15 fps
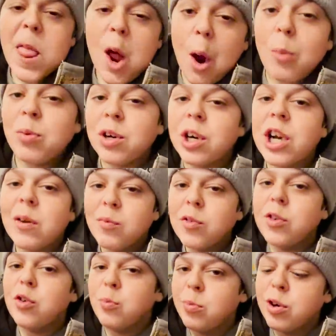I'm gonna have to
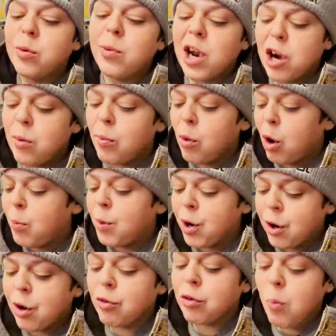do beer batter more
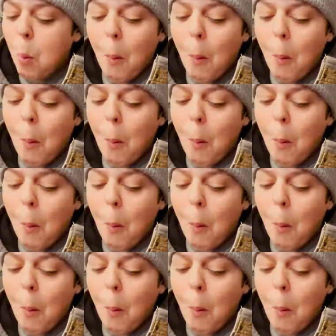because